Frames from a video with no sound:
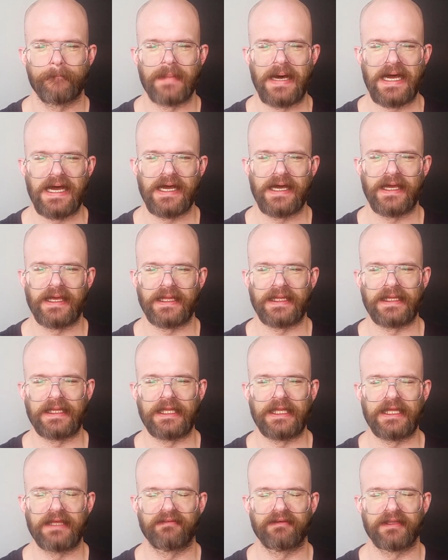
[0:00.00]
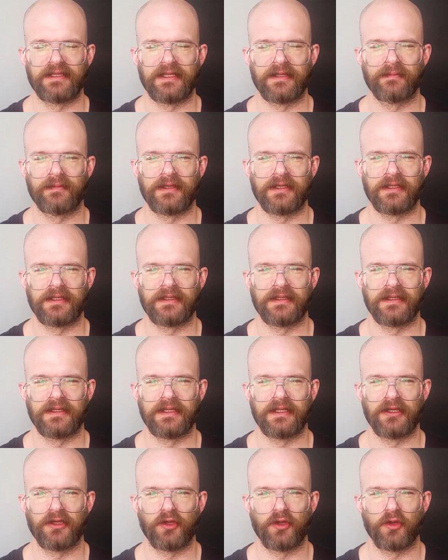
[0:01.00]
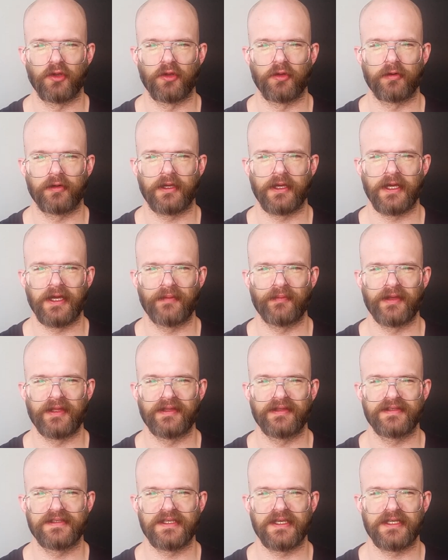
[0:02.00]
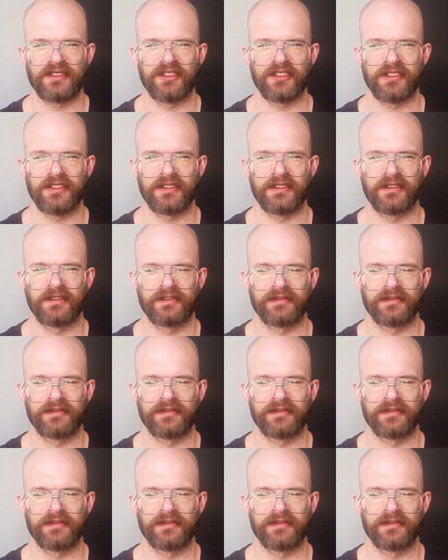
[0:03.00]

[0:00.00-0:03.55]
by leaving them in the old comment section.